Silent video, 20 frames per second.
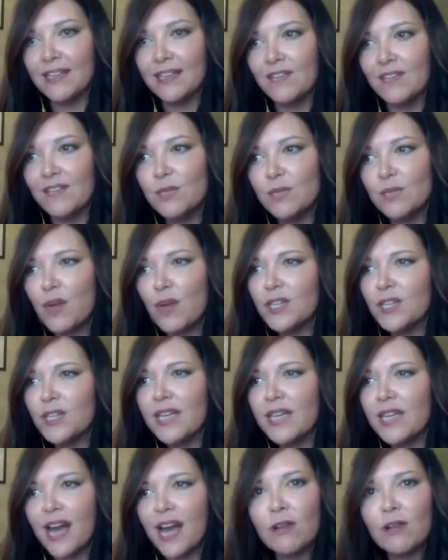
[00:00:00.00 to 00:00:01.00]
If he's
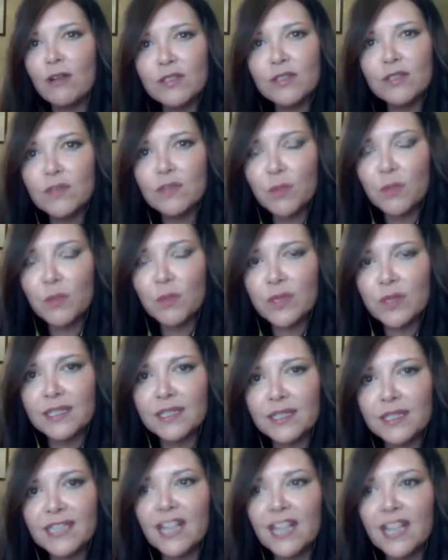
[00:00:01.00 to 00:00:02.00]
watching hours of sports
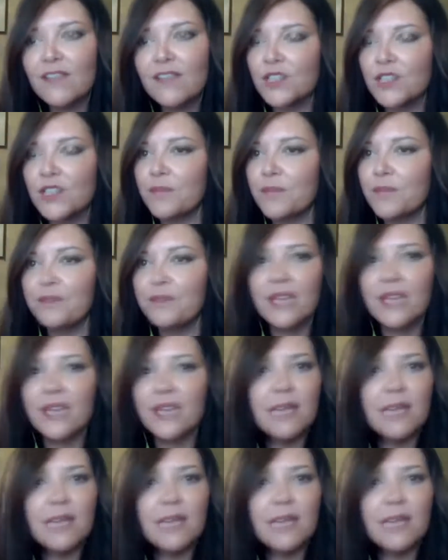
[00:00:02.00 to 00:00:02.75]
on television,